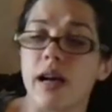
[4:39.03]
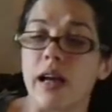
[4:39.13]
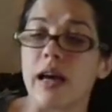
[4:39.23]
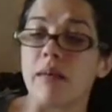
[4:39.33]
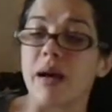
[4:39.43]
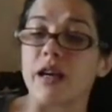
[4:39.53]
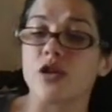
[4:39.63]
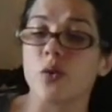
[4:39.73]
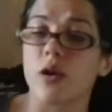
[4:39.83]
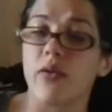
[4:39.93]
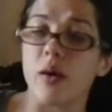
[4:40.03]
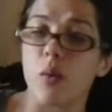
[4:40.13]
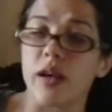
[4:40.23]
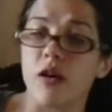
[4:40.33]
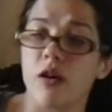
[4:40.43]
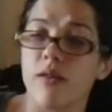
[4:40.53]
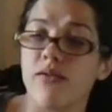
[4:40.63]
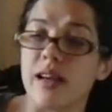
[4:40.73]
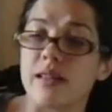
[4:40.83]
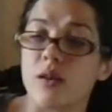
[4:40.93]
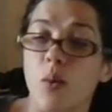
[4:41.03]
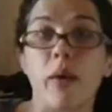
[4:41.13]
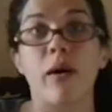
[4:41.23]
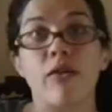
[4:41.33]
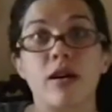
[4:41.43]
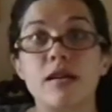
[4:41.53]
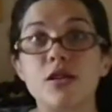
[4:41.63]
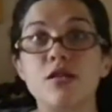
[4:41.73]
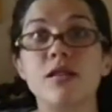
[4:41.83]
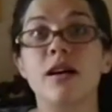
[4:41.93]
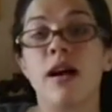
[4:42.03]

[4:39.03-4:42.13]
and make sure that when you're facing wet weather conditions